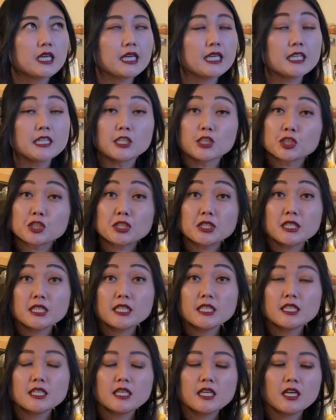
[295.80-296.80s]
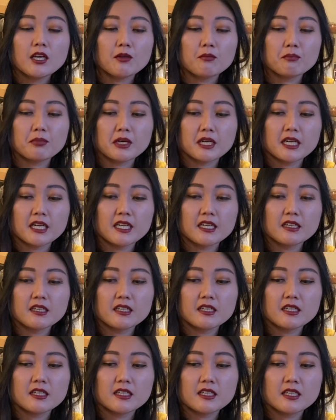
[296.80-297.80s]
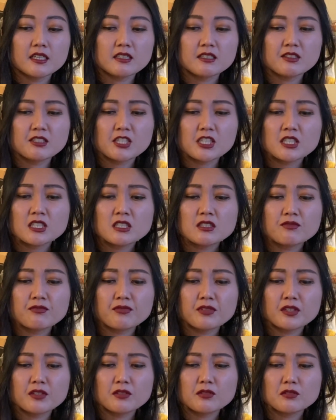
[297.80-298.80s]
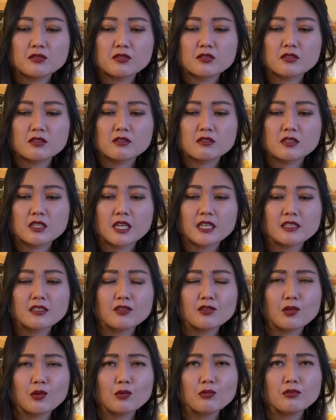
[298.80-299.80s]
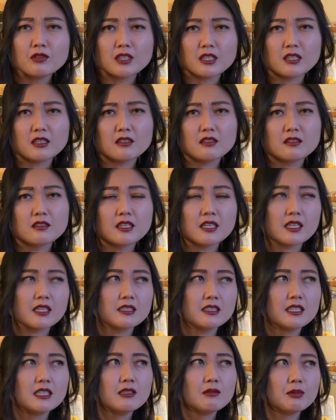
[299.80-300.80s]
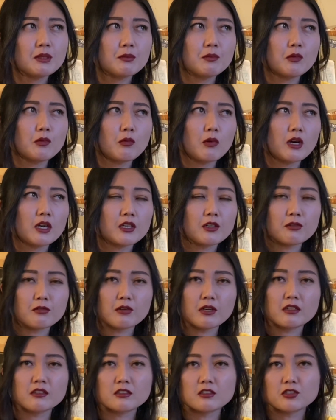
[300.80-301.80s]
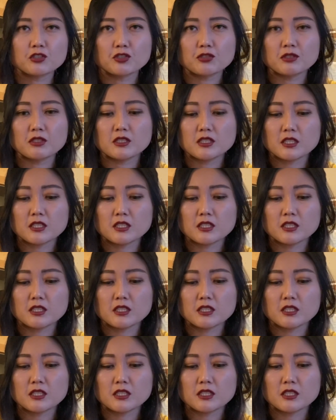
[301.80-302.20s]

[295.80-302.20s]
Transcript: initially, but it just feels kind of lonely. Like, I need people walking around in the streets.